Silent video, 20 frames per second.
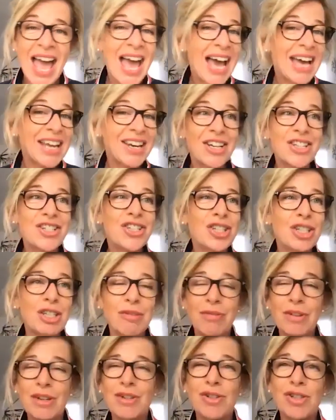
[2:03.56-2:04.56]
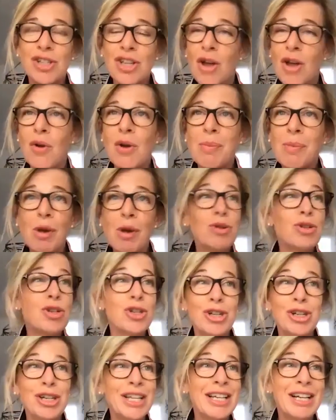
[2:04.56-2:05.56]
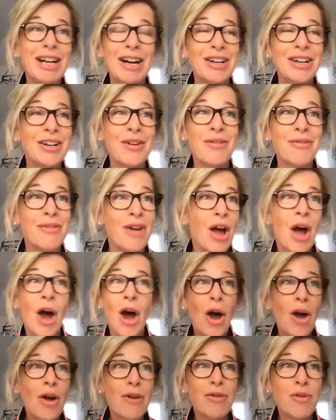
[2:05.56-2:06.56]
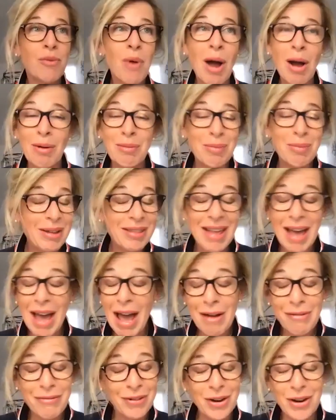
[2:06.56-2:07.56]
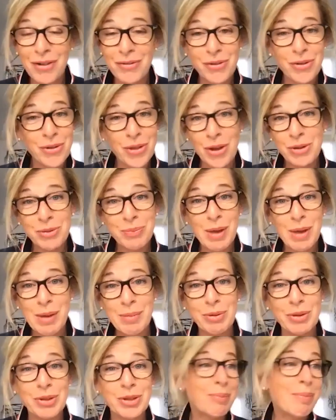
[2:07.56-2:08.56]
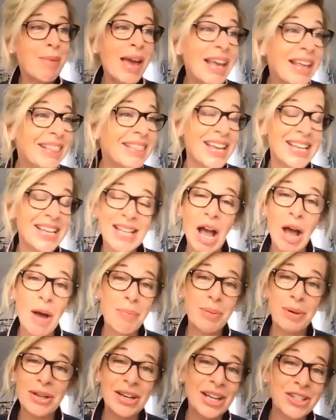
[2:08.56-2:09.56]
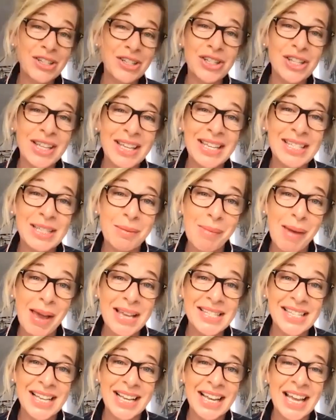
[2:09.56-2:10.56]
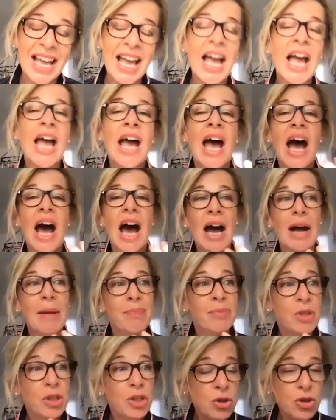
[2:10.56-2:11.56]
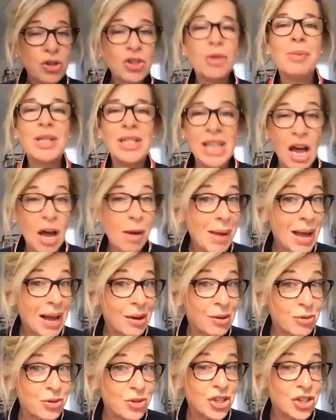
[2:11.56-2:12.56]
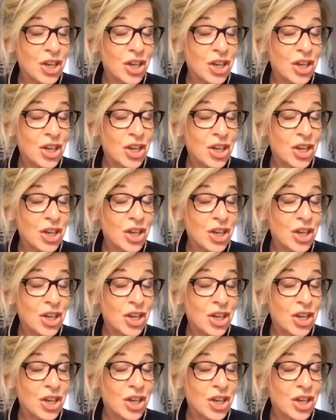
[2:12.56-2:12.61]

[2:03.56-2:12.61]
And I just feel so emotionally kind of overwhelmed by the effort of all those people to make this happen. I just think it's amazing. Um, Newsom has come out.